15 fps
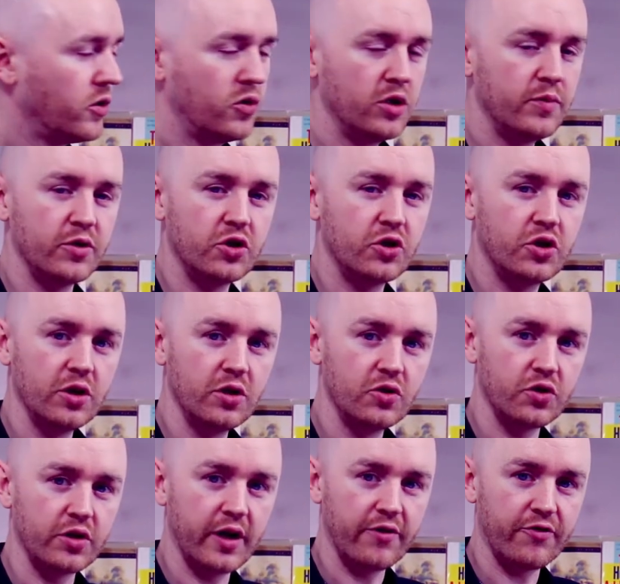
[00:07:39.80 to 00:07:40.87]
going to be
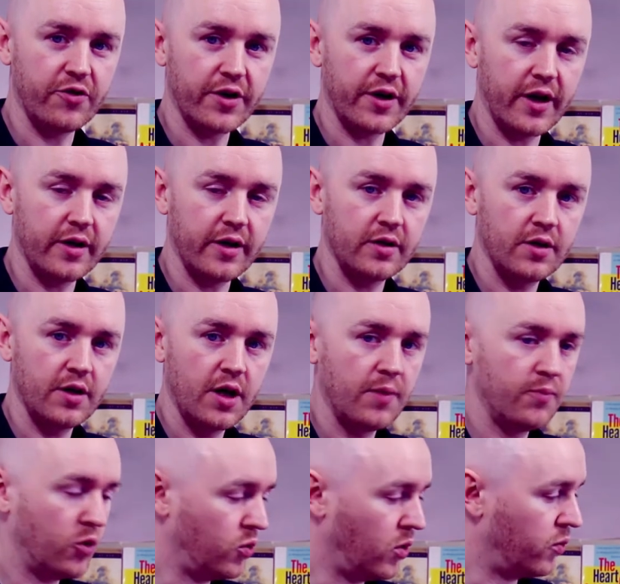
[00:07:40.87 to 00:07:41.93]
children ever again.
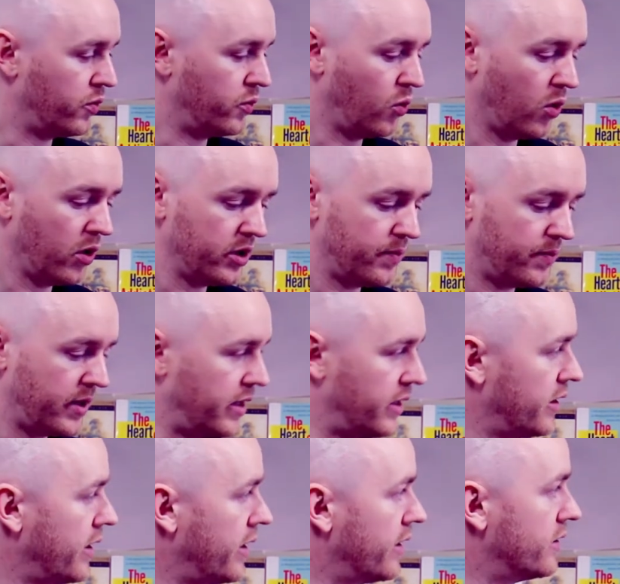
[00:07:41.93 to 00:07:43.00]
But what we want to
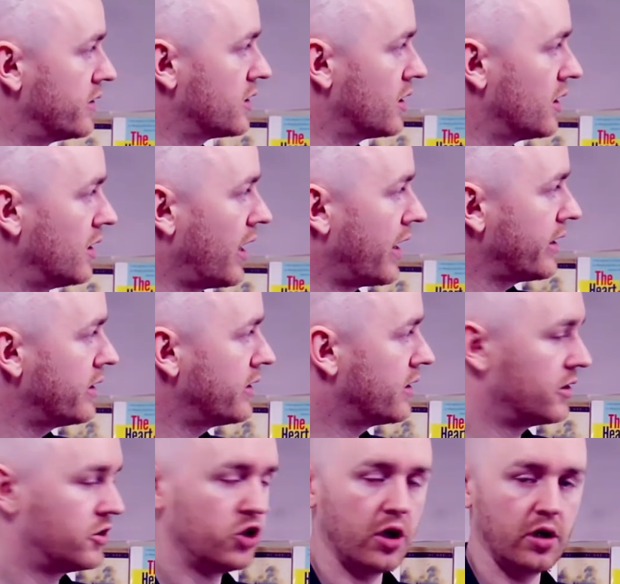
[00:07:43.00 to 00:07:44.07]
be is like
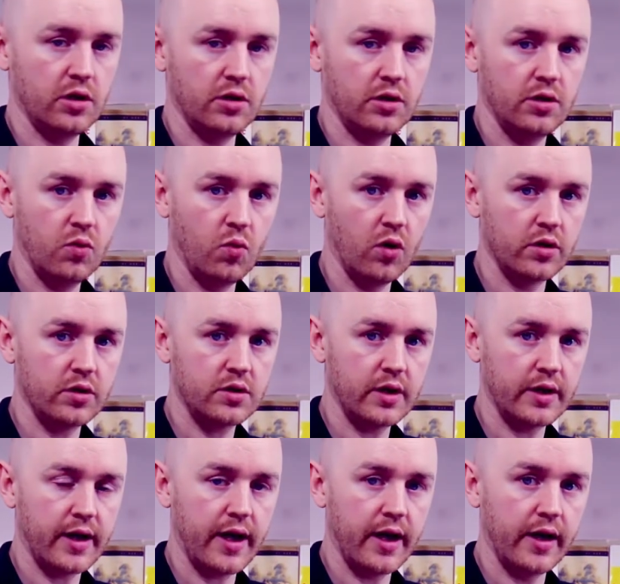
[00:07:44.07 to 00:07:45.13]
the child once
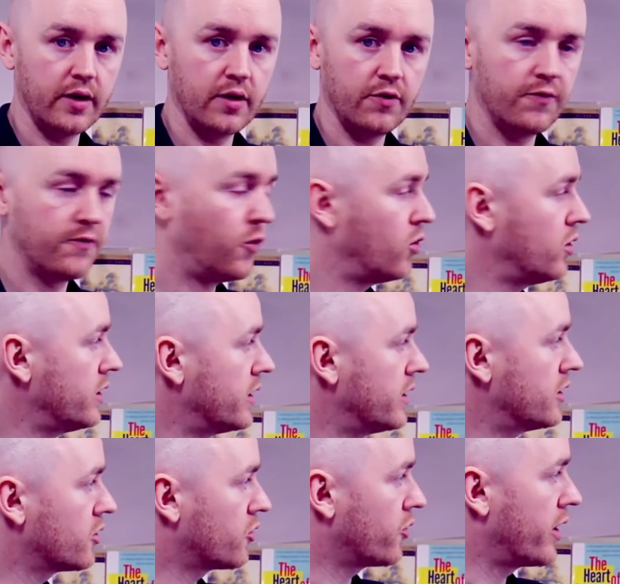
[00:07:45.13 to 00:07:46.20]
again, fully
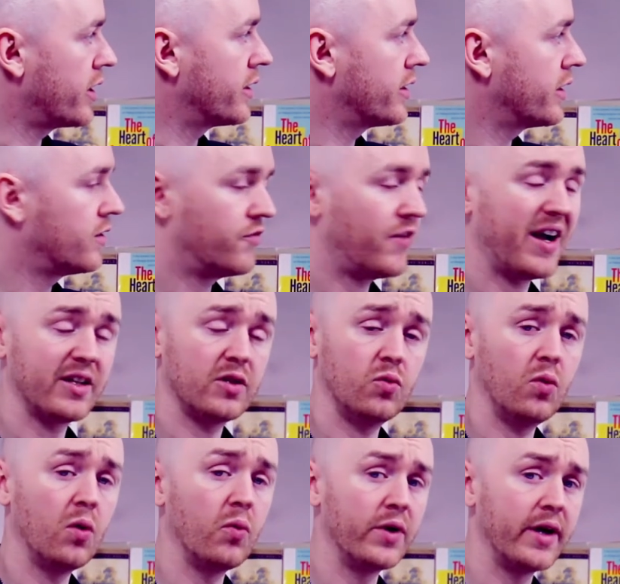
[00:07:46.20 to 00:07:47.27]
integrated. In fact,
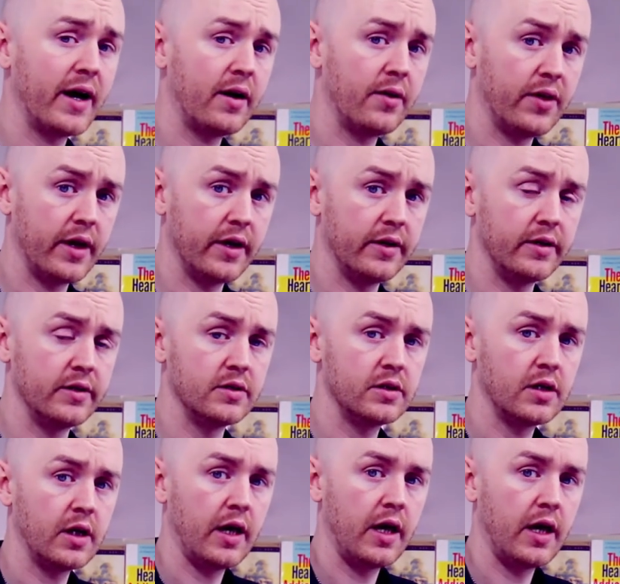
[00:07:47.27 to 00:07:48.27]
what we are then is